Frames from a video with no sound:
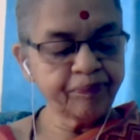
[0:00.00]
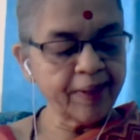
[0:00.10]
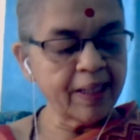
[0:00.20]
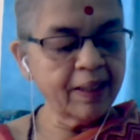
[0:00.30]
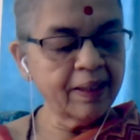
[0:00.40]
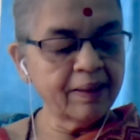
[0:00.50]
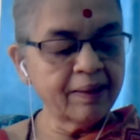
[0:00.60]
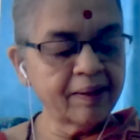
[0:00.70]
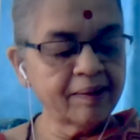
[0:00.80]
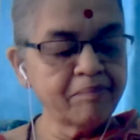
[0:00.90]

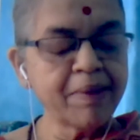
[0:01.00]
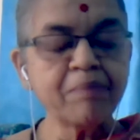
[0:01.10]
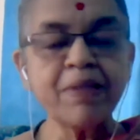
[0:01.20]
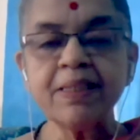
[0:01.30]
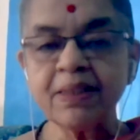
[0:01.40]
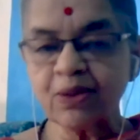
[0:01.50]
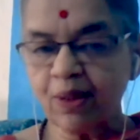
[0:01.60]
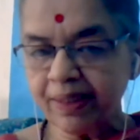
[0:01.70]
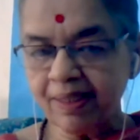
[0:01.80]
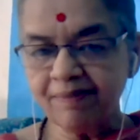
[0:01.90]
uh, maybe
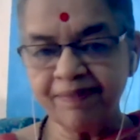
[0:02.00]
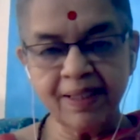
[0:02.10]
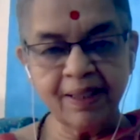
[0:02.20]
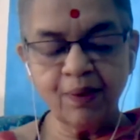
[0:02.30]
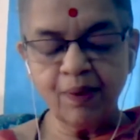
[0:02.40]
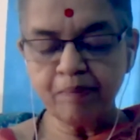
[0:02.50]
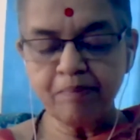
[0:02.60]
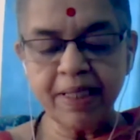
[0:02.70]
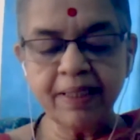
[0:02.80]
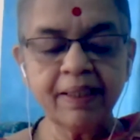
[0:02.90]
historical figure or
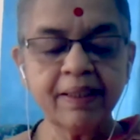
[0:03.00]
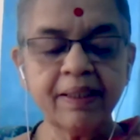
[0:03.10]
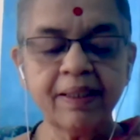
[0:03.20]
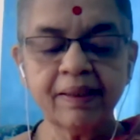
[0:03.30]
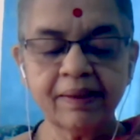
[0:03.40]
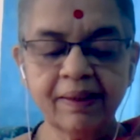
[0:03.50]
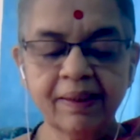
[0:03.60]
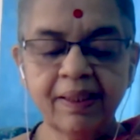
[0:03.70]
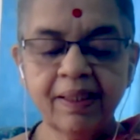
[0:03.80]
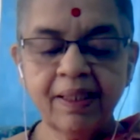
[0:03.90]
may
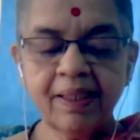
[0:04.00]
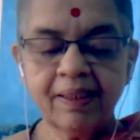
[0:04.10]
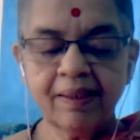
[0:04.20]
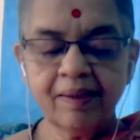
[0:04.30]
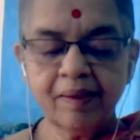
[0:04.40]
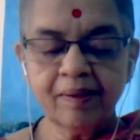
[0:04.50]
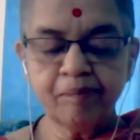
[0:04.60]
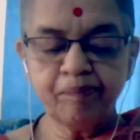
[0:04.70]
uh,